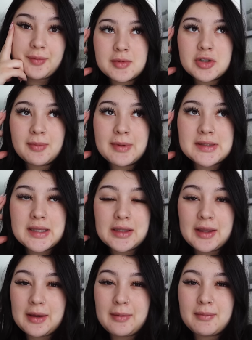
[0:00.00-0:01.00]
I'm still missing
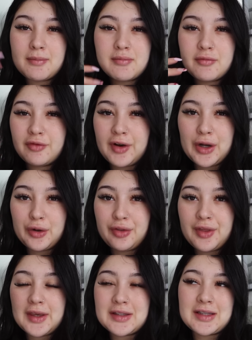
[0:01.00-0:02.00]
like vital
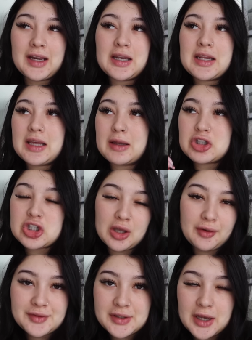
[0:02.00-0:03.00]
things. Like I need to get
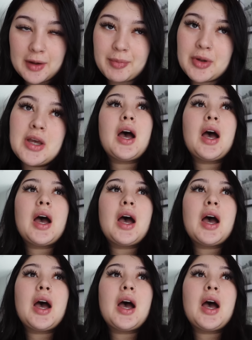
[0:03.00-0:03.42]
shelves up.